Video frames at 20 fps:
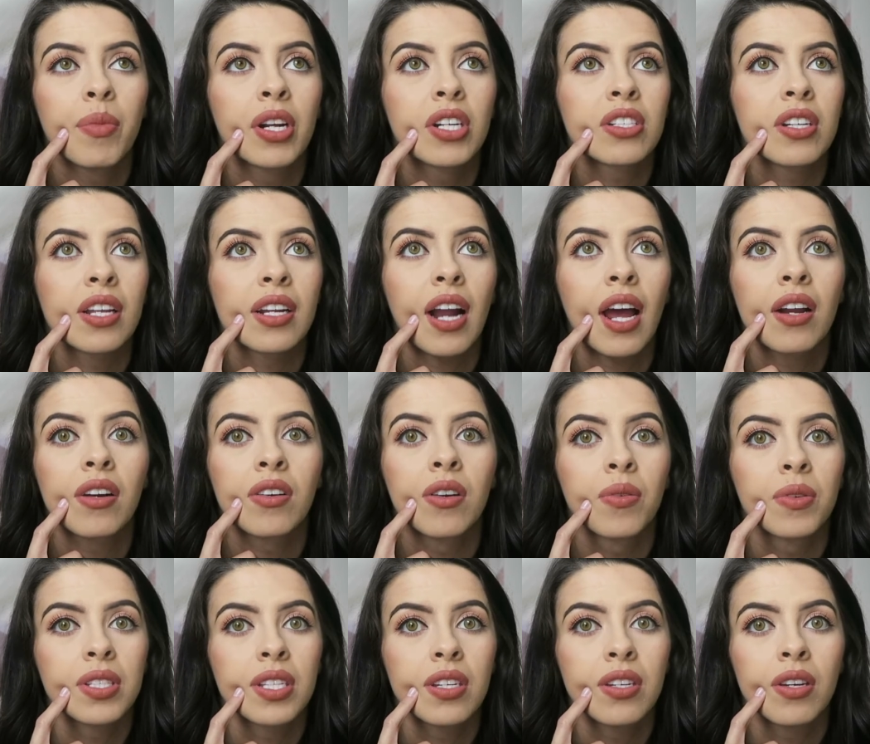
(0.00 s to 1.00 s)
much like, I don't know
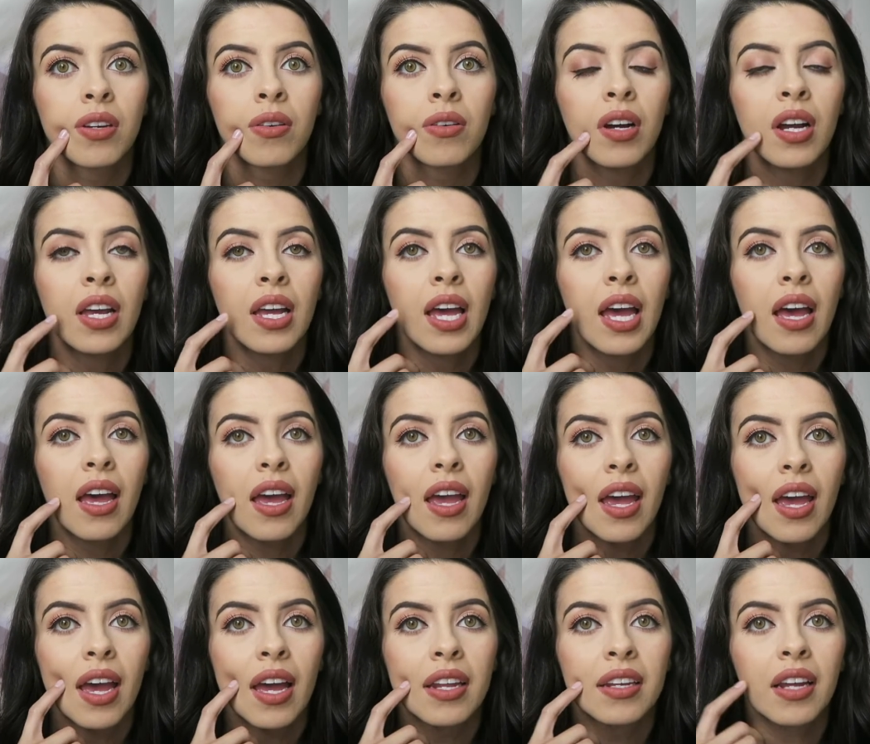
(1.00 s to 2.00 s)
what to do.
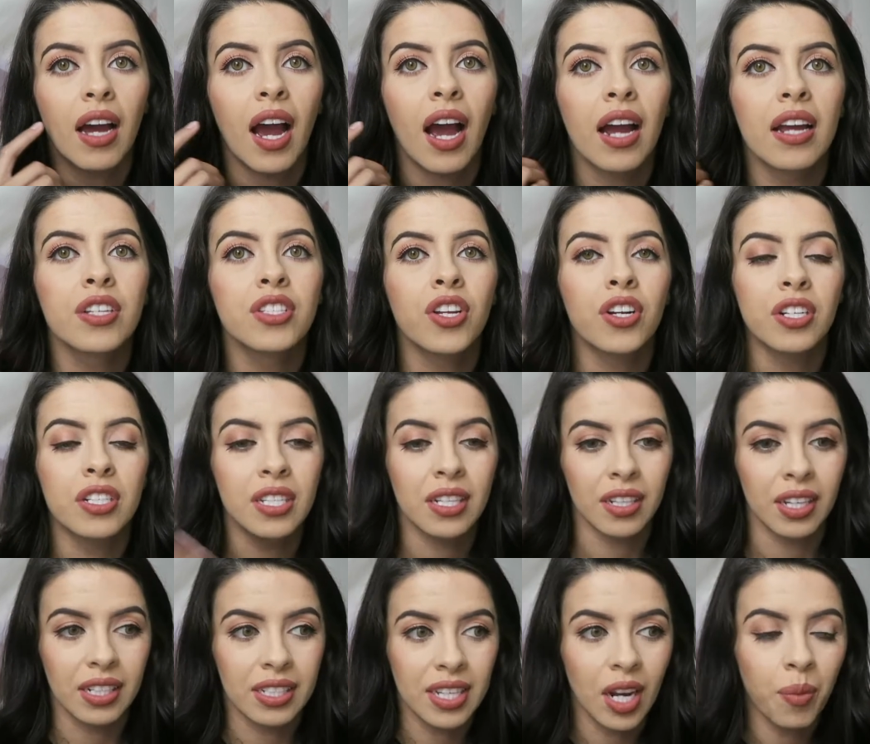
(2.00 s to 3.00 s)
And I started to
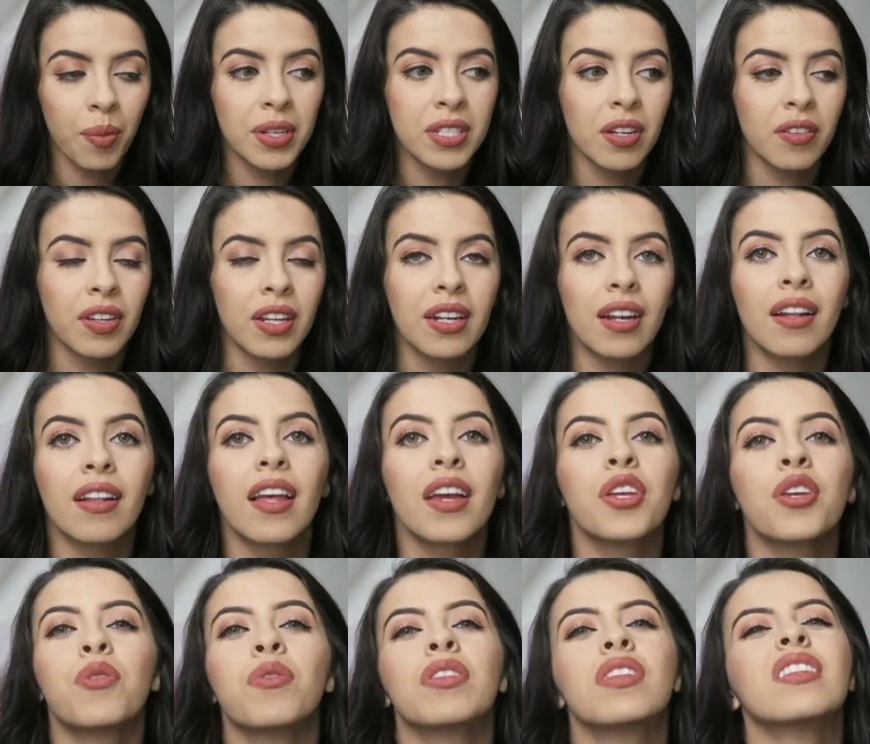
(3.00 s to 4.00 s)
like tell myself, like,
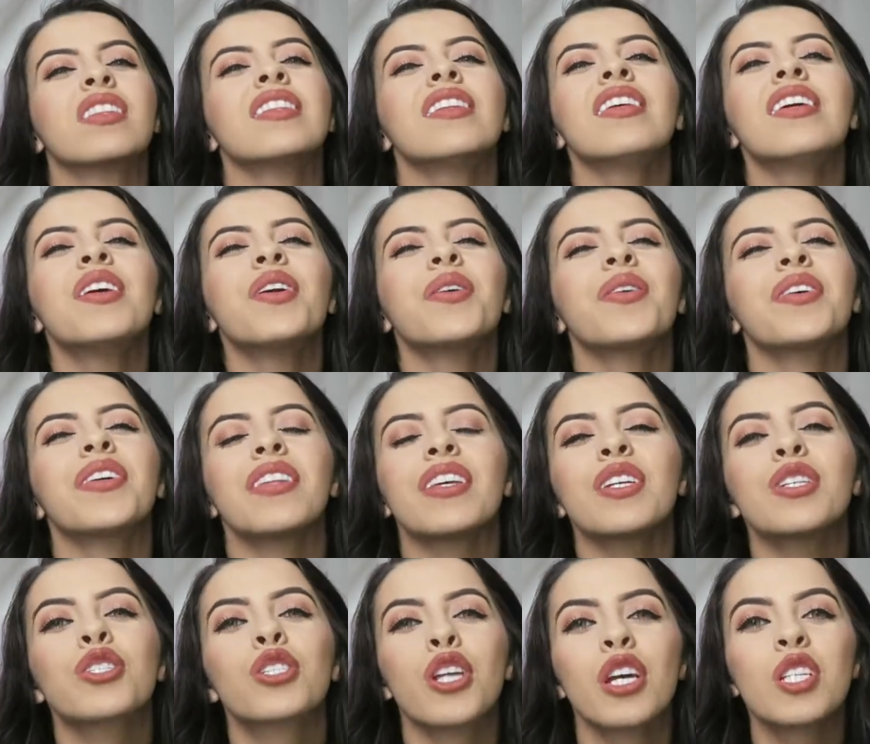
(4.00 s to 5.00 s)
Nicolette, you
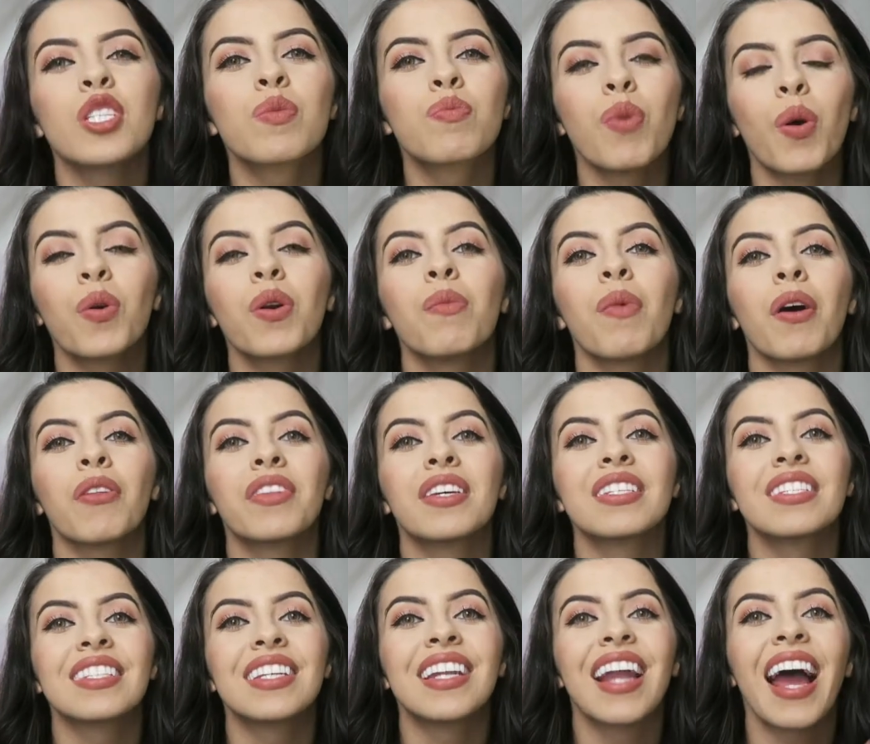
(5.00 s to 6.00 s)
literally just spoke about
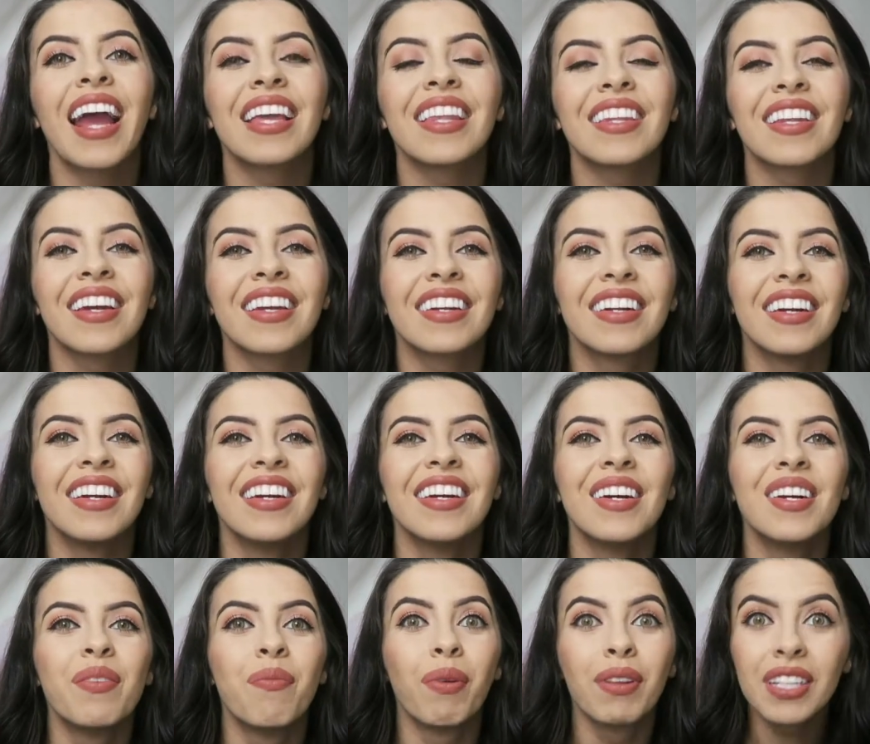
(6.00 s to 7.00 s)
this tonight. Like,
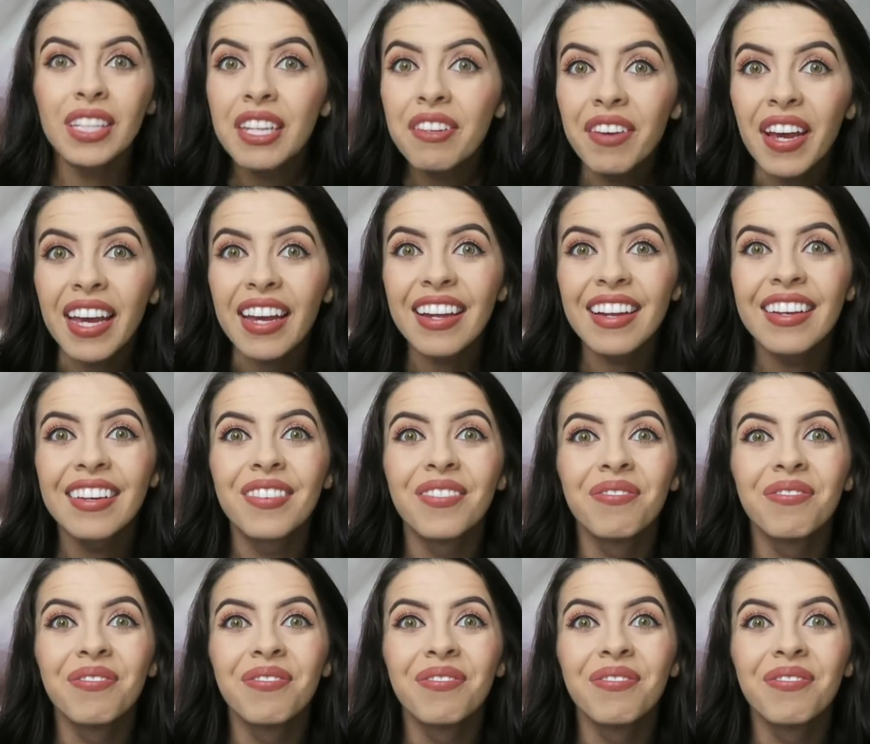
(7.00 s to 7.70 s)
believe it.